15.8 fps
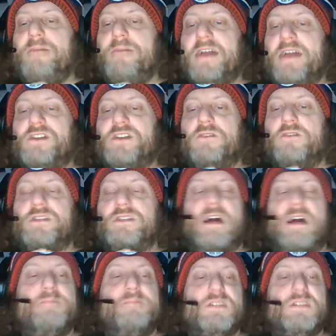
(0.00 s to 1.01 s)
Mac Jones
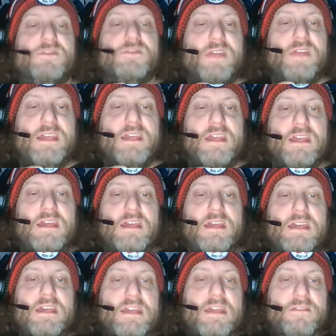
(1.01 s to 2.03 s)
hype this week,
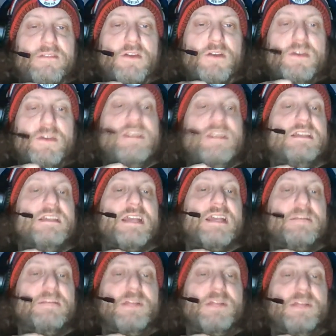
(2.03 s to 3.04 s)
even though he's
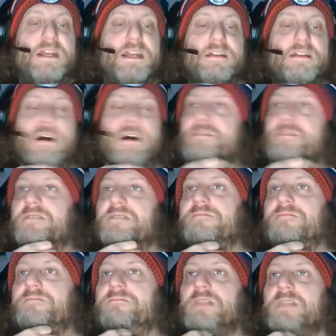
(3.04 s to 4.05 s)
getting played up
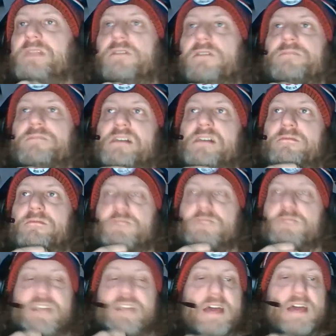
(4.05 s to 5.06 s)
to
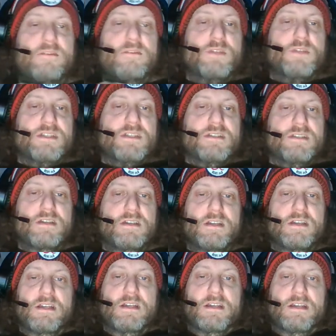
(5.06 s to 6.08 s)
7%, which is
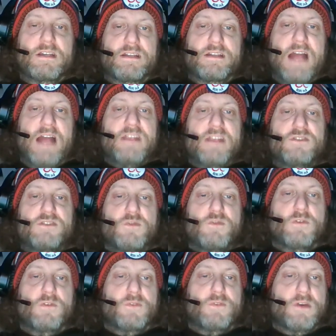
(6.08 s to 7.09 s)
not
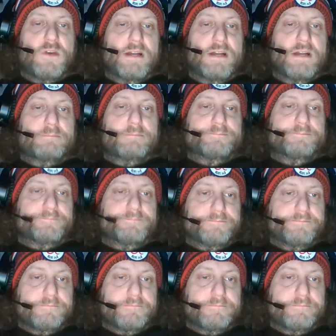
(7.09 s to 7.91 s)
usual for him.